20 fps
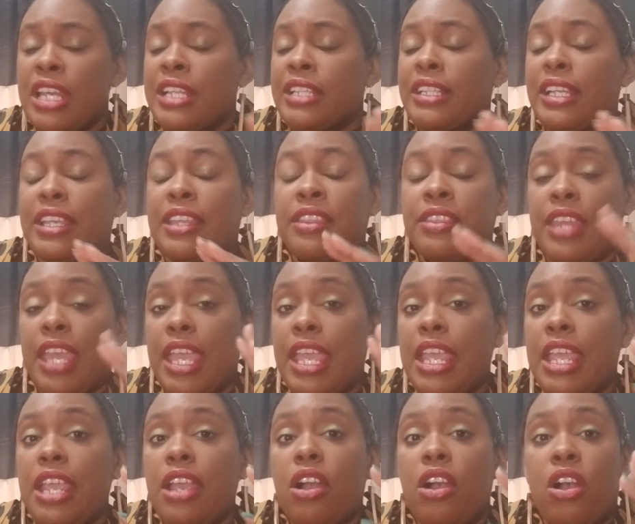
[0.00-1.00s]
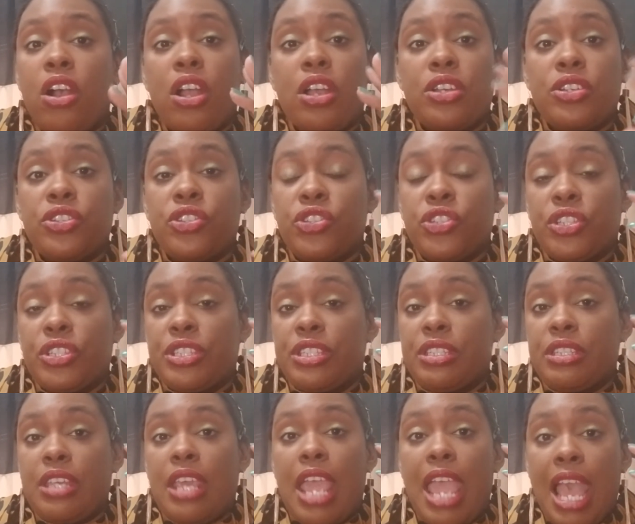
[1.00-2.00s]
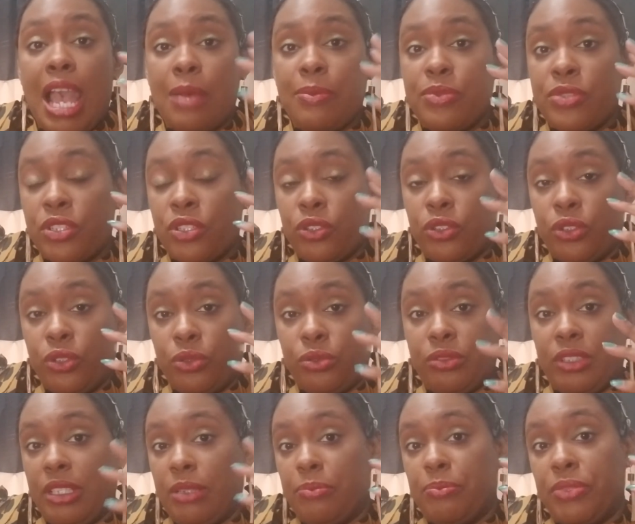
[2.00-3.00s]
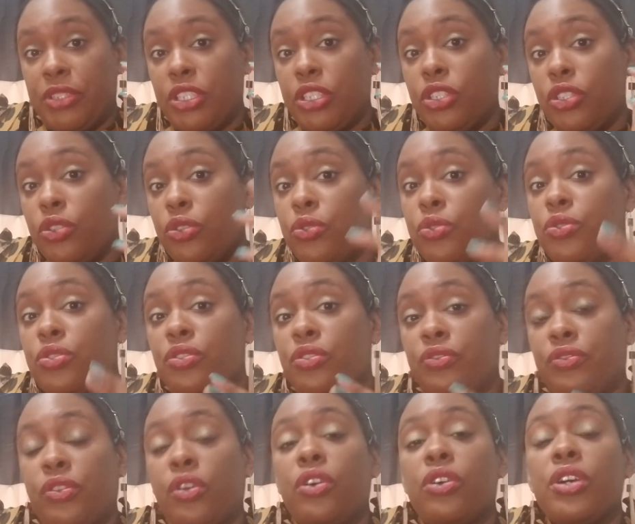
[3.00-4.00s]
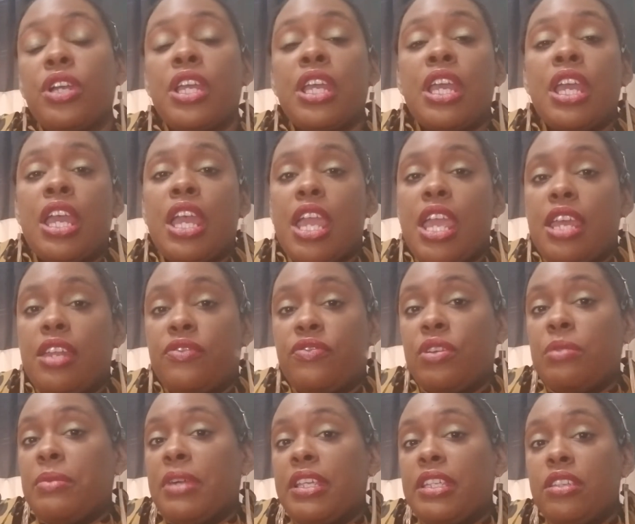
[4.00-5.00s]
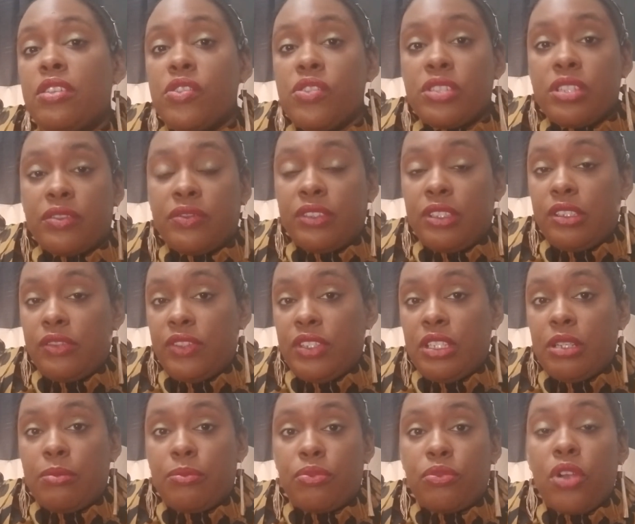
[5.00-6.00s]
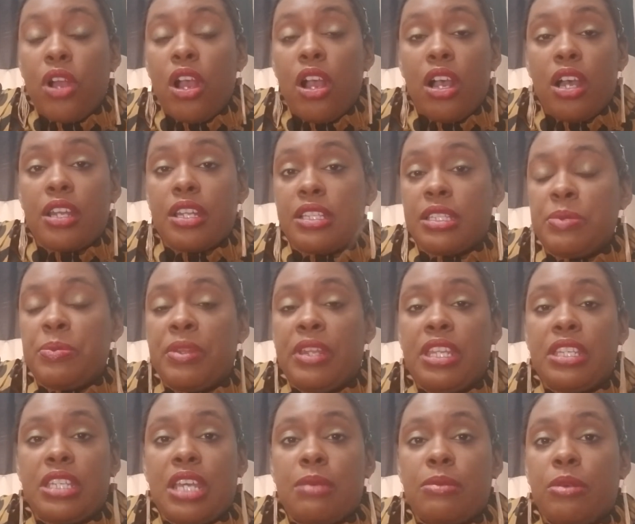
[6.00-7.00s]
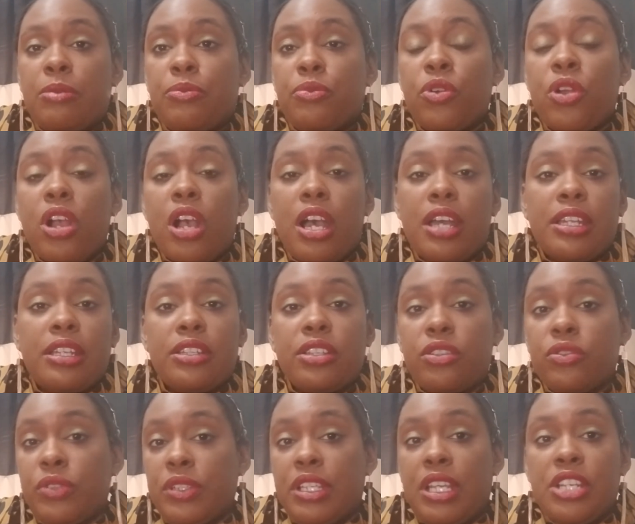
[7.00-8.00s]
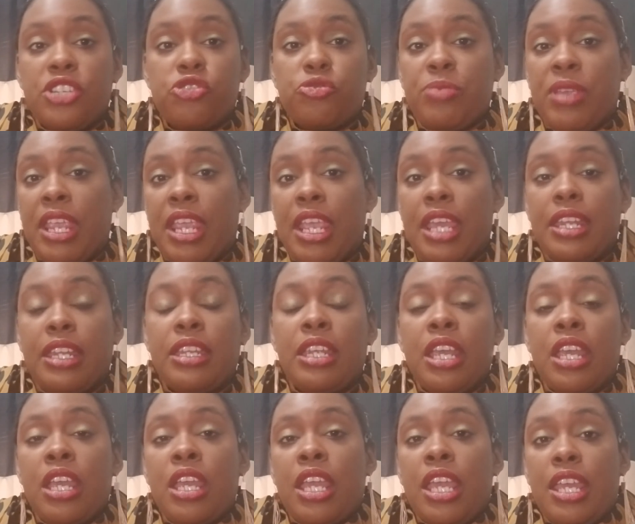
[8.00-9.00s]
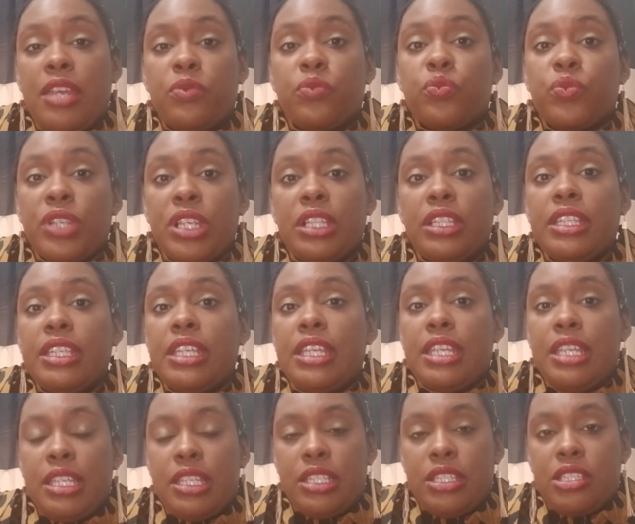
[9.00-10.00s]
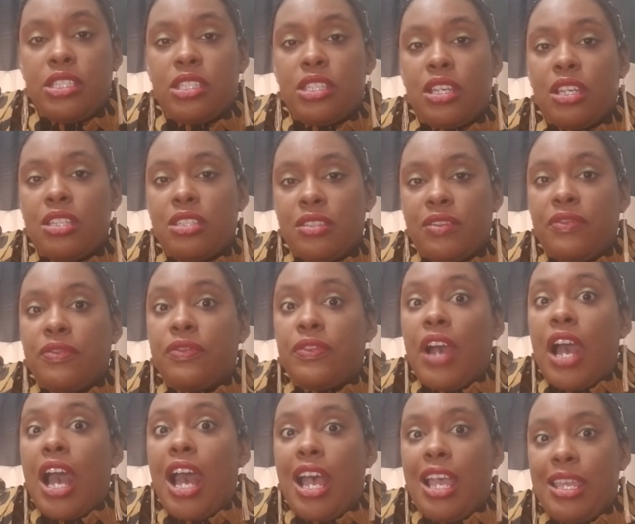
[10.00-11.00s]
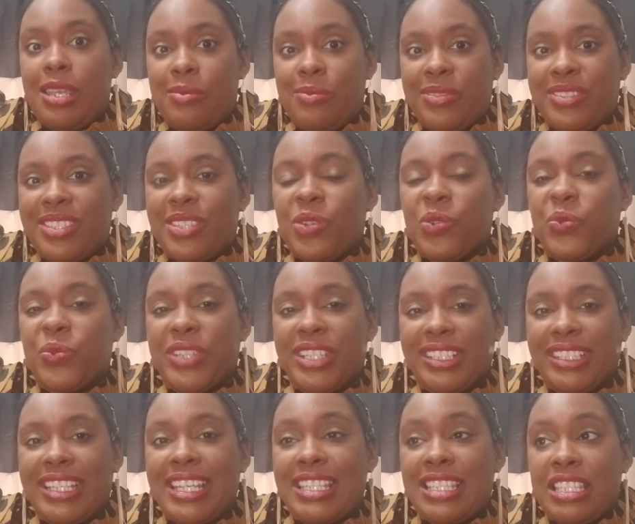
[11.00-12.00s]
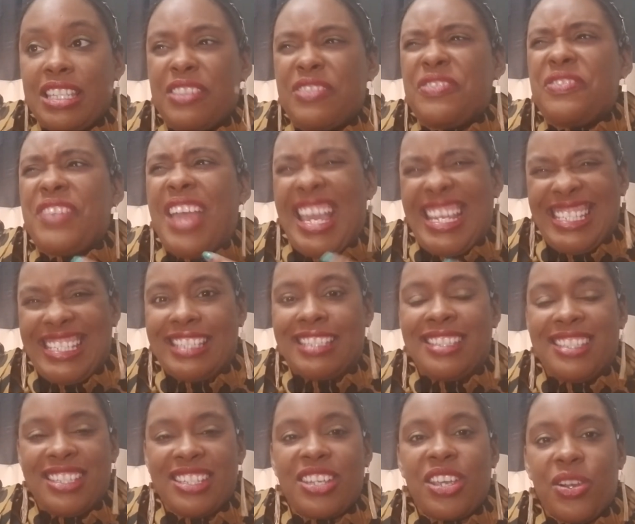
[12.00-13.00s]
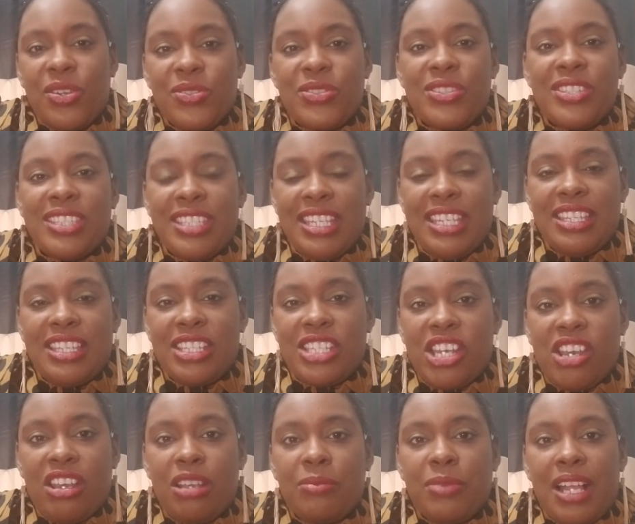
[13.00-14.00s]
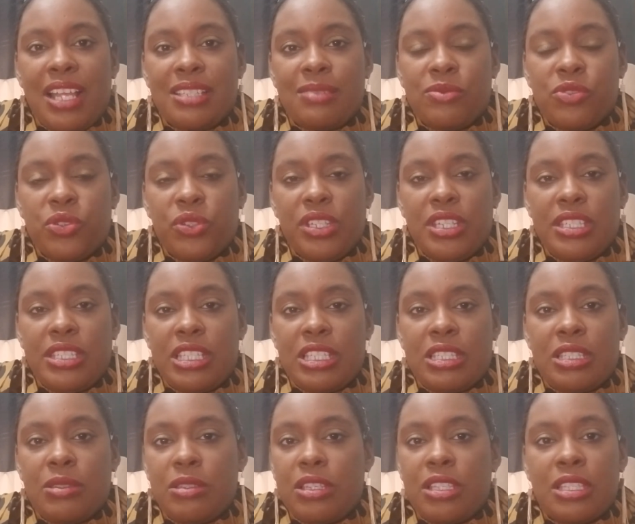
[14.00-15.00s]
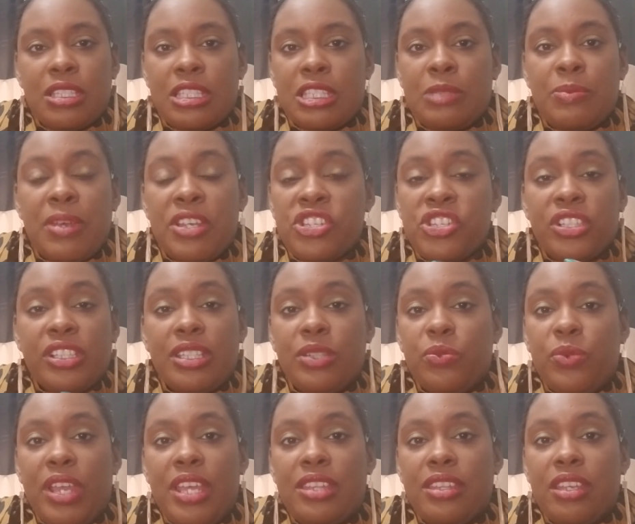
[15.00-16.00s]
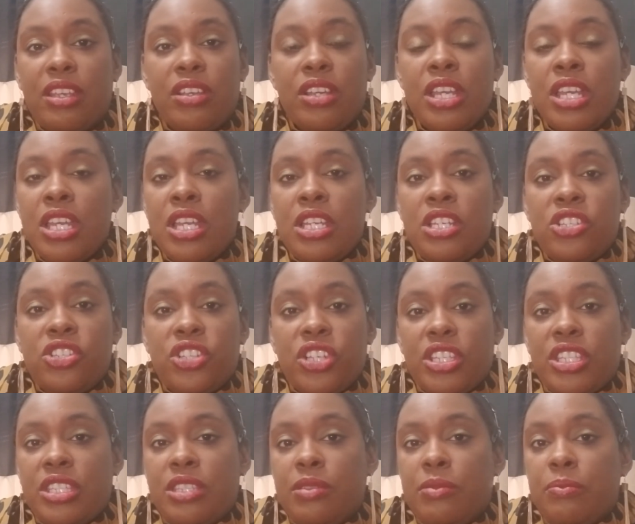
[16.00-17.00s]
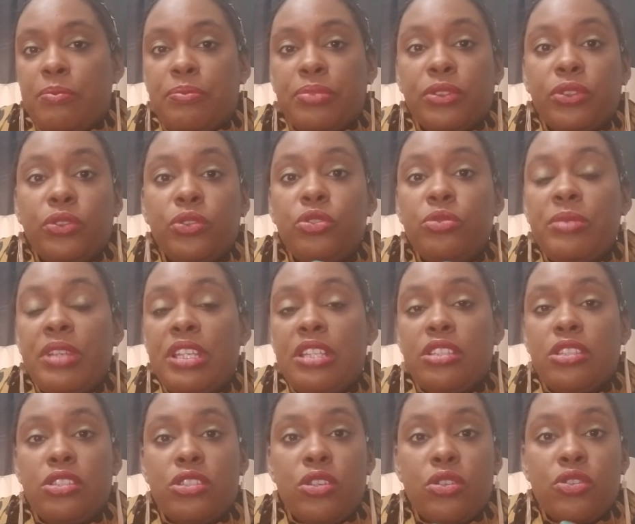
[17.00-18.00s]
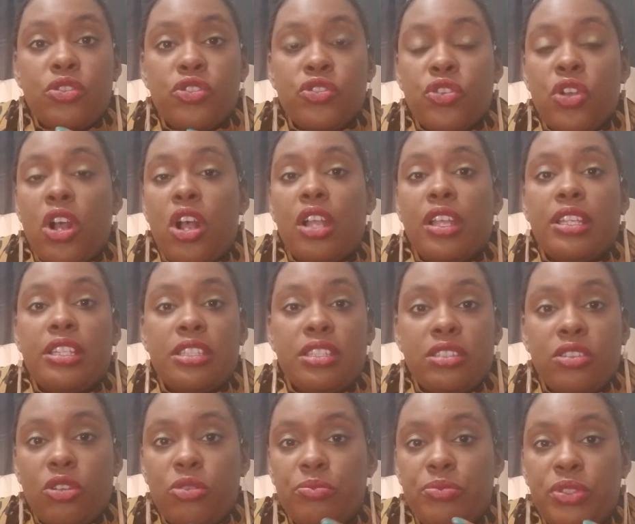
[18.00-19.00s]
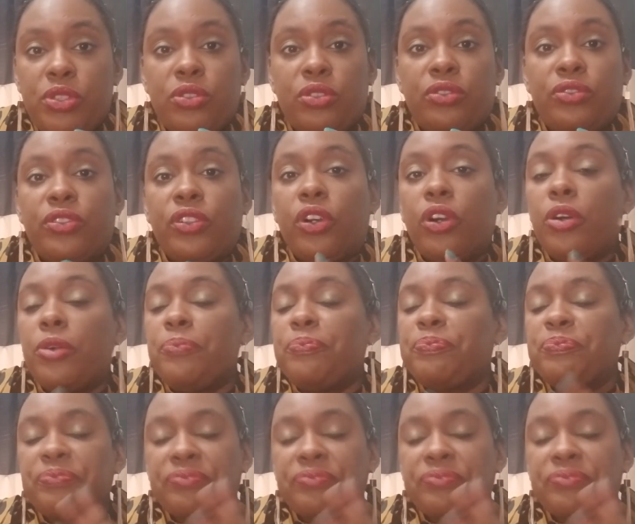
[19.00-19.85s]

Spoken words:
Like, they are just absolutely beautiful. And from my years of living abroad and spending time abroad in Korea and Japan, and it really is, it's a vibe to really, it's an event to go see the cherry blossom trees, especially when they're just blooming so strong and so beautiful.